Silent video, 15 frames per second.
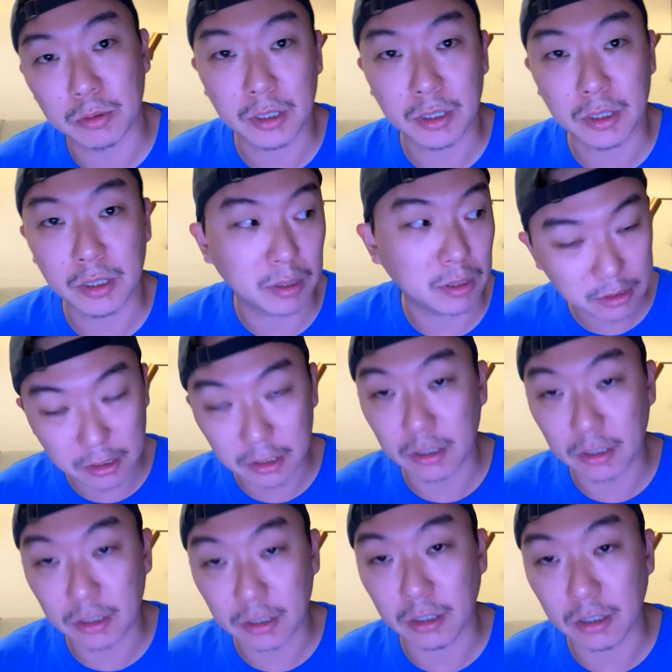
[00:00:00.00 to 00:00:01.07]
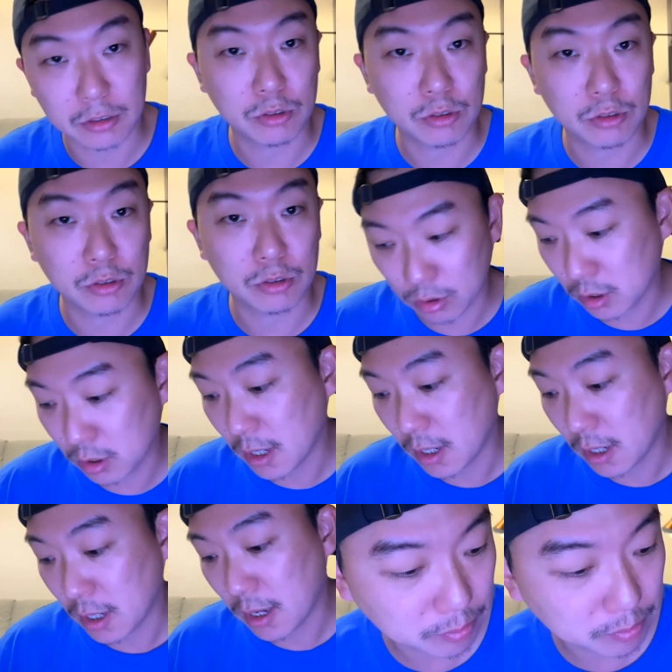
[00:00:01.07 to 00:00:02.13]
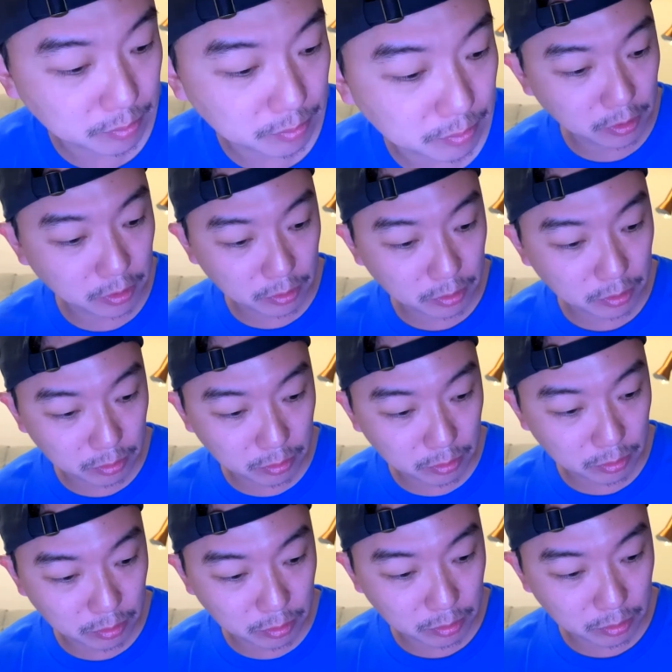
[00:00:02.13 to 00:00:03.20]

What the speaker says: but that's the honest truth. Before we